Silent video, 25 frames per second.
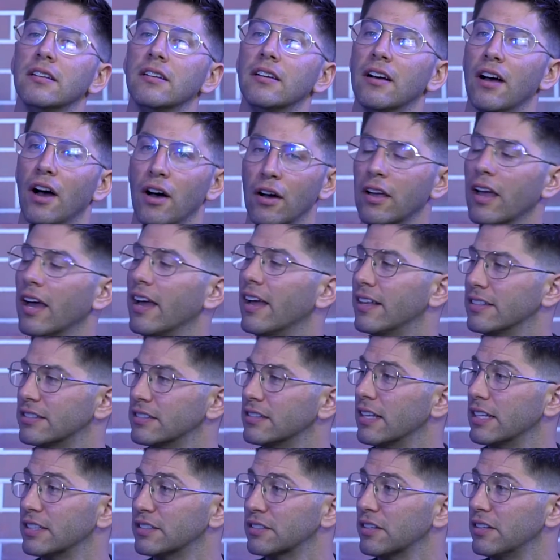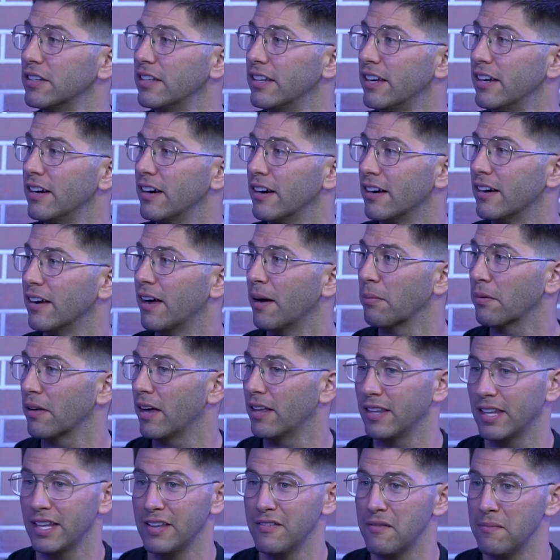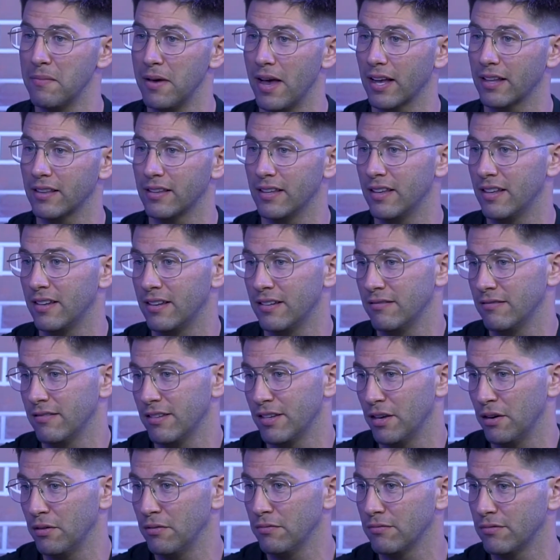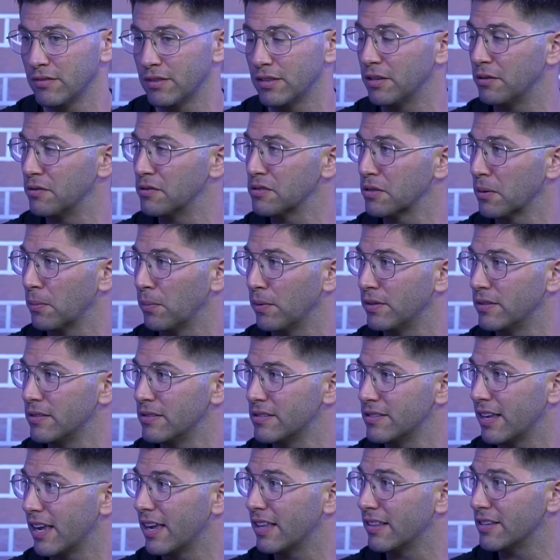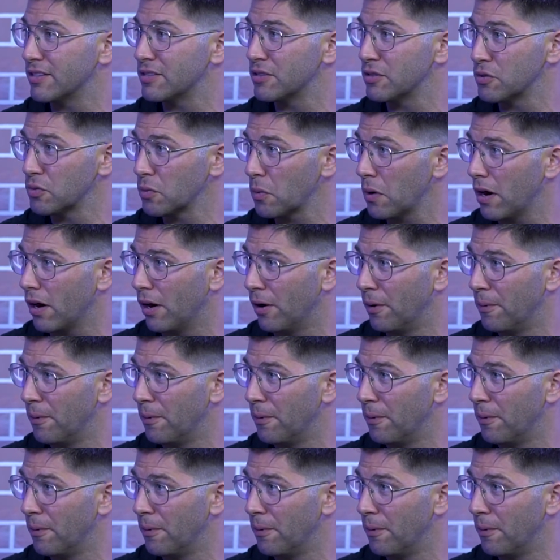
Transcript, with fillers: oh, okay, that's good to hear. I'm glad that even back then, you know, there was someone saying this as well.